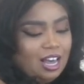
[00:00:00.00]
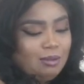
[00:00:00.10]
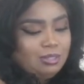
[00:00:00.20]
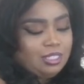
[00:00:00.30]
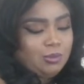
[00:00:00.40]

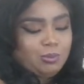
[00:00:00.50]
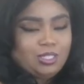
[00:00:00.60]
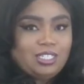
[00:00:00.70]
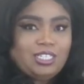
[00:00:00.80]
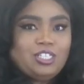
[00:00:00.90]
I'm just
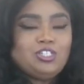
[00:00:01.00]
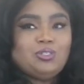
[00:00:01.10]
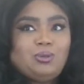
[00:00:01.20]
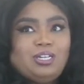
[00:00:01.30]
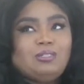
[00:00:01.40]
really
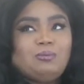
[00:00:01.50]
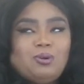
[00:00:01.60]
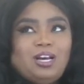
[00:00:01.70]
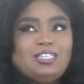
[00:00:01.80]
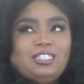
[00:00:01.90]
enjoying the
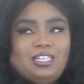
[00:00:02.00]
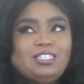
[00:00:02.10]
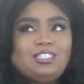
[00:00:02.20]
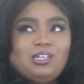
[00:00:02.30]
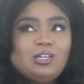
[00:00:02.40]

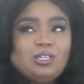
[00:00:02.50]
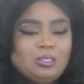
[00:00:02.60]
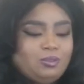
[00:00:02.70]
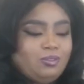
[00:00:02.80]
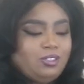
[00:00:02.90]
process
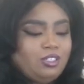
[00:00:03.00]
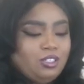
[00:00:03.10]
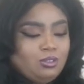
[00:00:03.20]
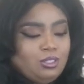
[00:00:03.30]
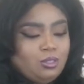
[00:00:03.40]
of
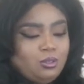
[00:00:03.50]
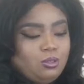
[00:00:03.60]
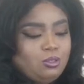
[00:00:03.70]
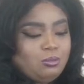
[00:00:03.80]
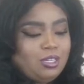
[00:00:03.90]

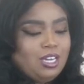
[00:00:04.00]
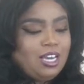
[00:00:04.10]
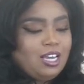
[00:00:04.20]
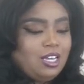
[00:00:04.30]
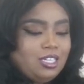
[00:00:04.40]
YouTube.
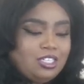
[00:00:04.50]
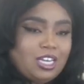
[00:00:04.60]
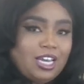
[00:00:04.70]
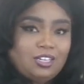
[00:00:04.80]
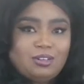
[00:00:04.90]
The
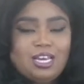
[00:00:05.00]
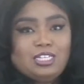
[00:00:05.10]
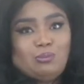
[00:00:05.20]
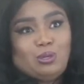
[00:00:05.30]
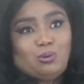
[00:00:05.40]
channel
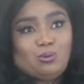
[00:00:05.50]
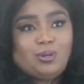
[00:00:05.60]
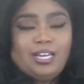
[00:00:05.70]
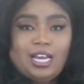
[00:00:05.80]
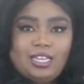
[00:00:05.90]
has been
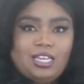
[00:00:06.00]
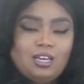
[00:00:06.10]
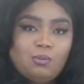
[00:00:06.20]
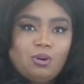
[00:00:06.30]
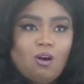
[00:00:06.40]
growing. I
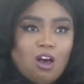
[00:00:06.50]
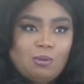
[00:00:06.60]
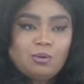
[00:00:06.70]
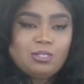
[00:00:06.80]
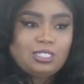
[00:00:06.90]
think we're
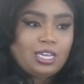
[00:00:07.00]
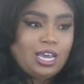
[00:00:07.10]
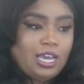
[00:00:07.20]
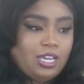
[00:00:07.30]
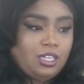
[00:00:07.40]
almost
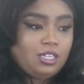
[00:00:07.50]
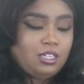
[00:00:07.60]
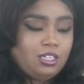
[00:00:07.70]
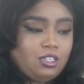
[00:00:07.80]
at,